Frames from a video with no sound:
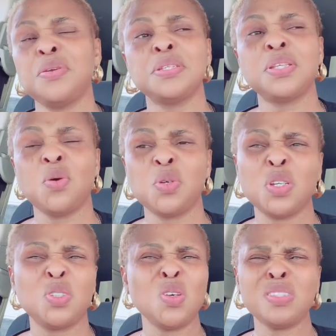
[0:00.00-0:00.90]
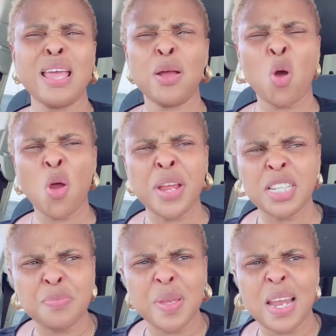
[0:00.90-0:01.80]
I say, oh, she just
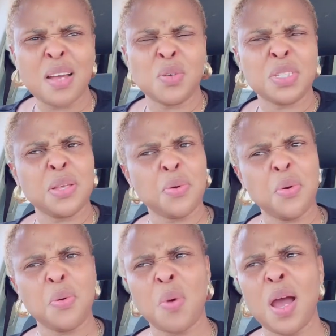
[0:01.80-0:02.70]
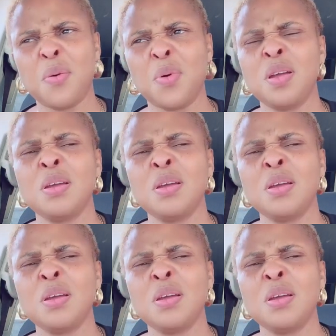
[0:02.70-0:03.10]
encouraged me. Now I can say, oh, wow.